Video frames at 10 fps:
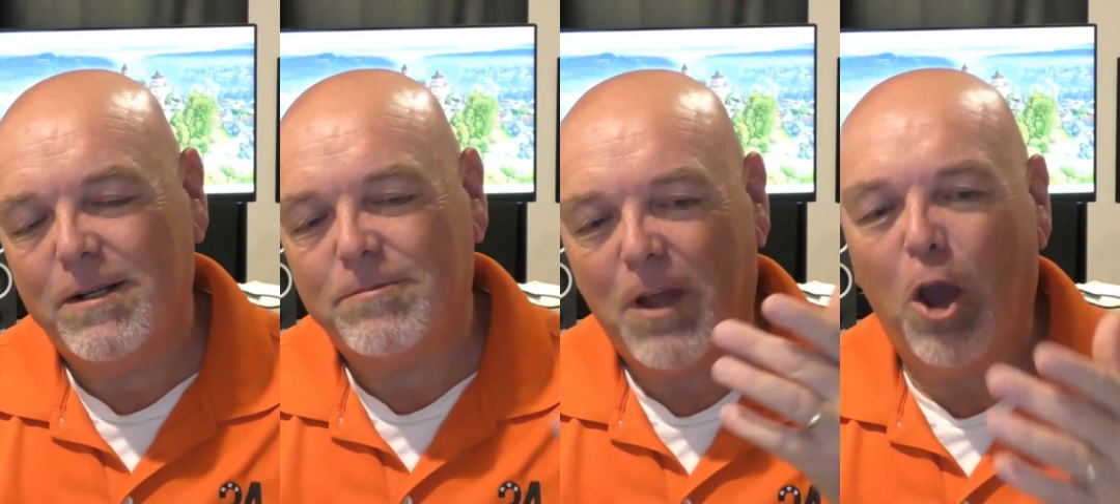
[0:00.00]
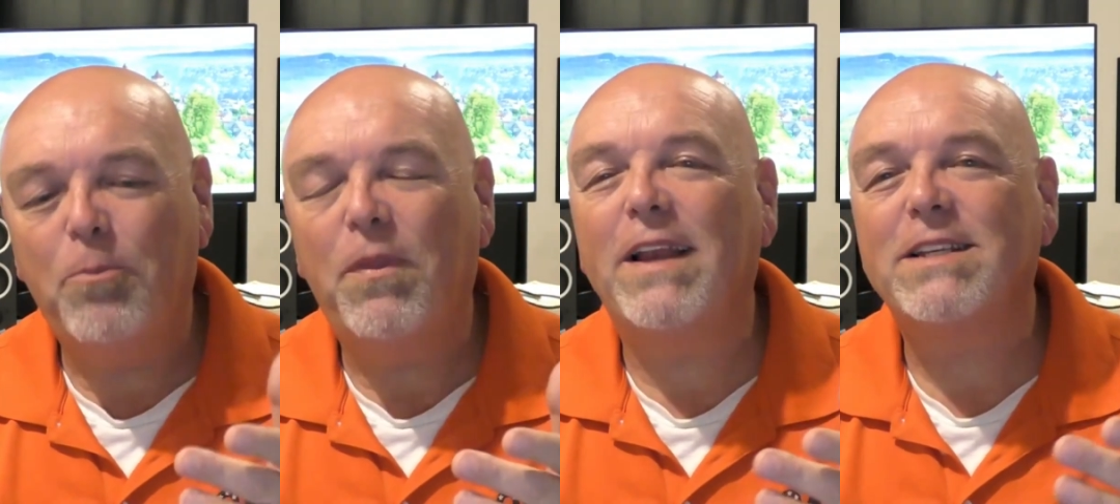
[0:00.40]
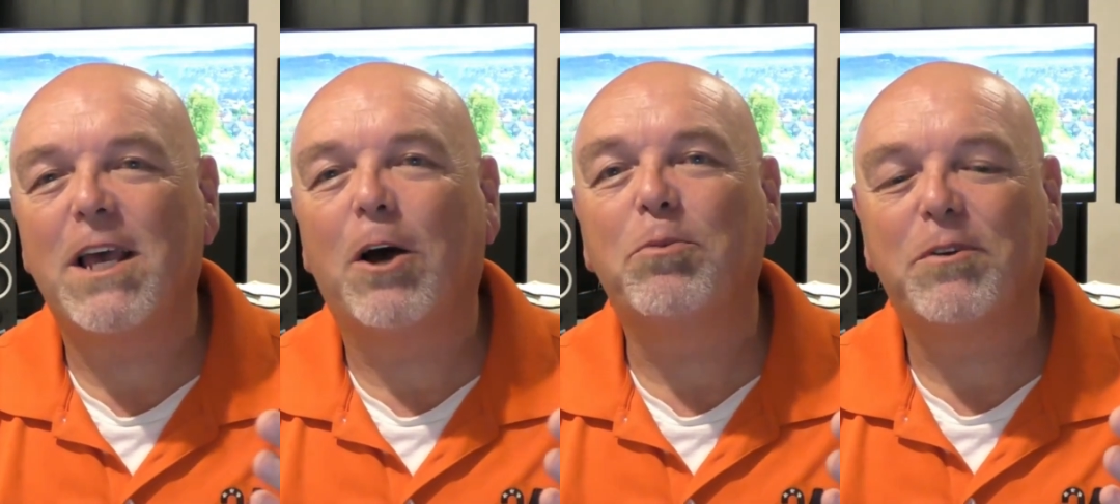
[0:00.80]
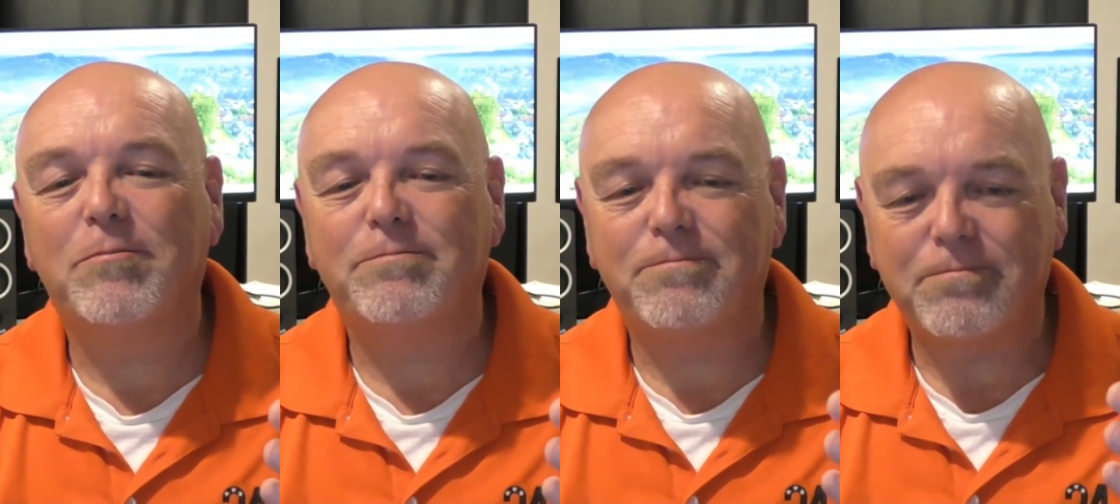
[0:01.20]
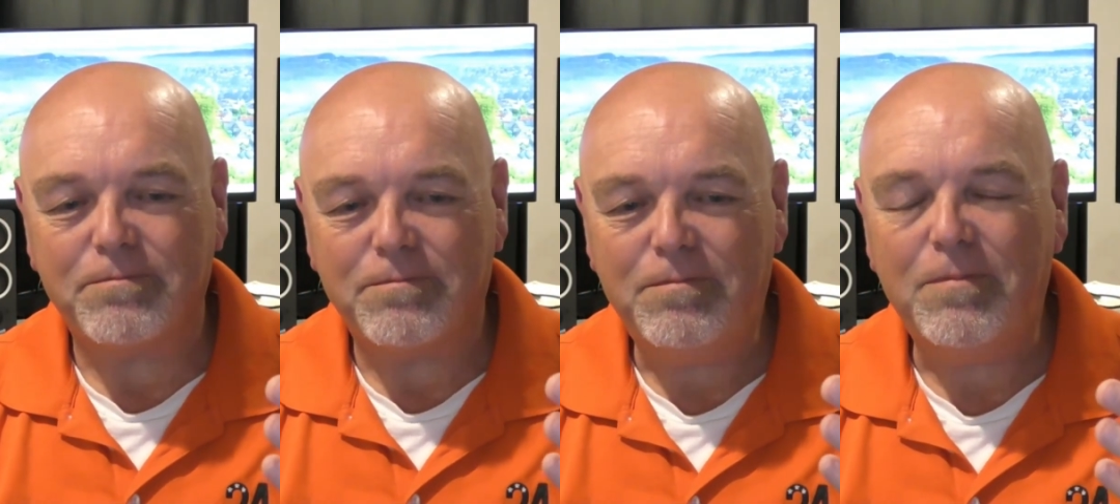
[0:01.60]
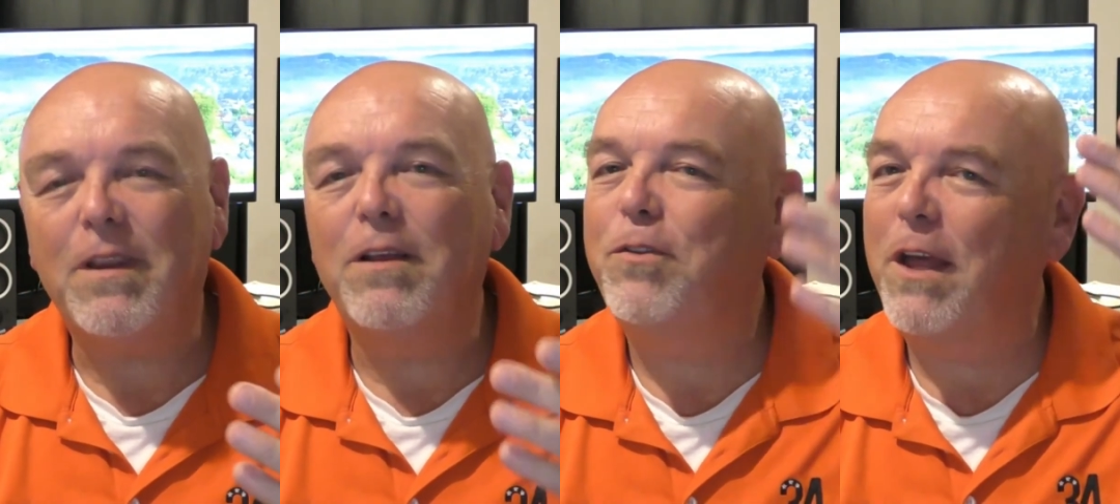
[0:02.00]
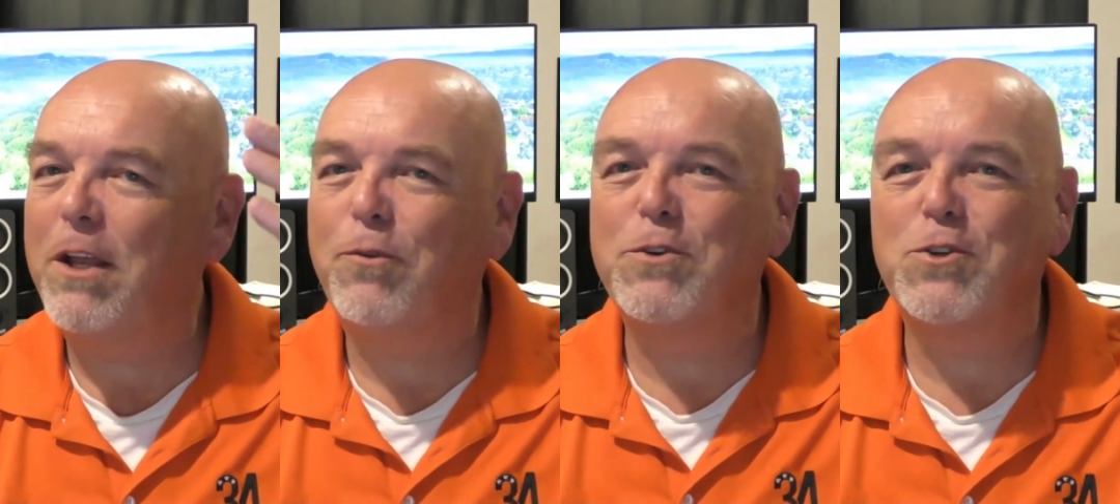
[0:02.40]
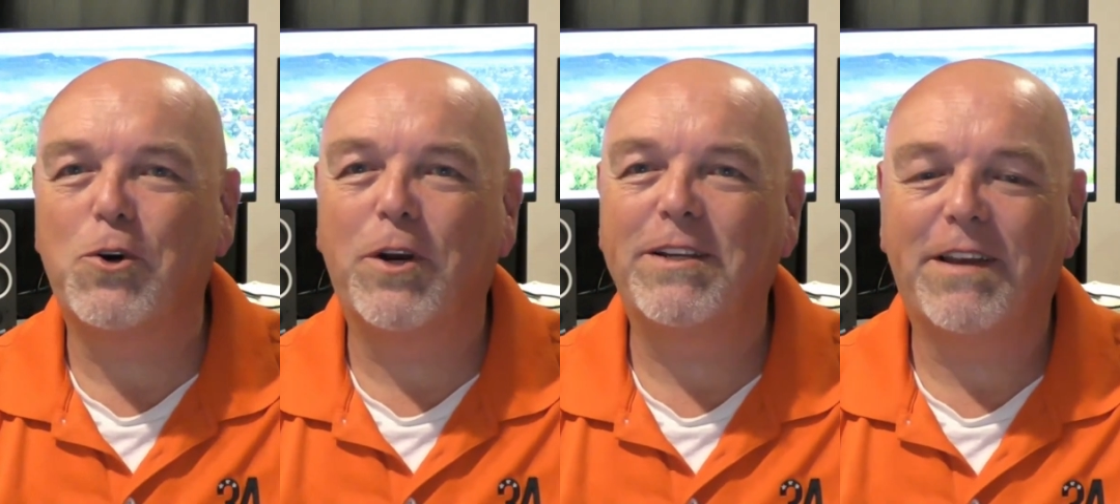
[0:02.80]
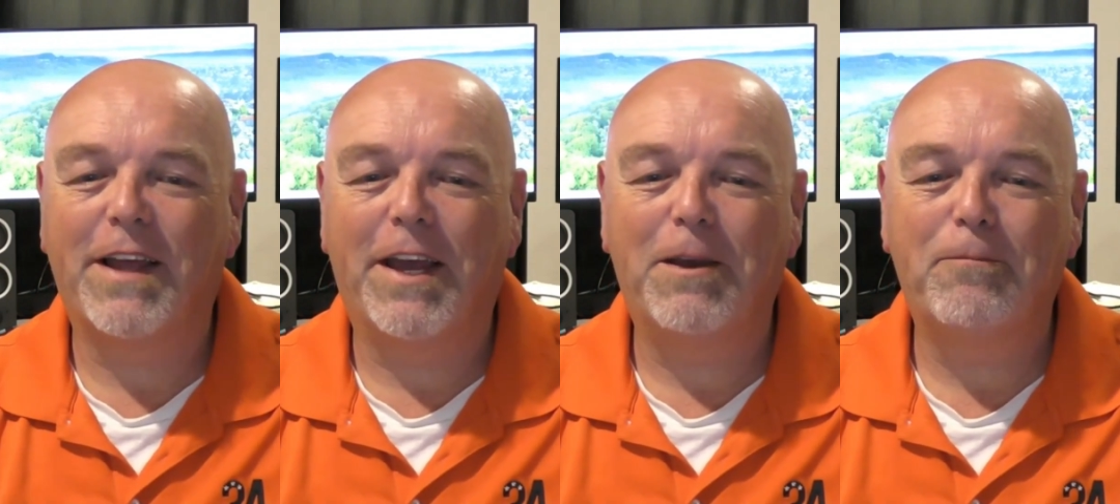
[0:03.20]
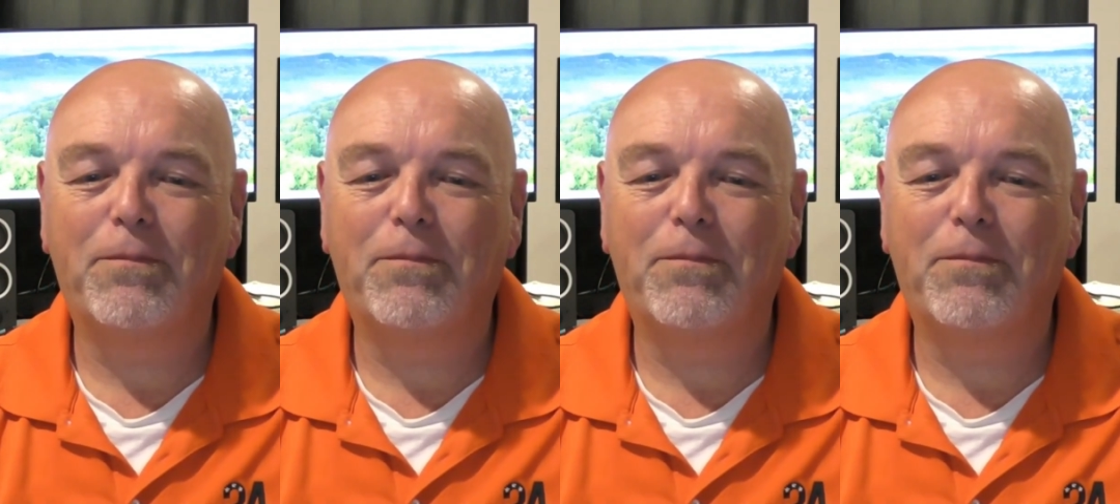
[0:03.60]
hope that has helped. Thanks for joining today.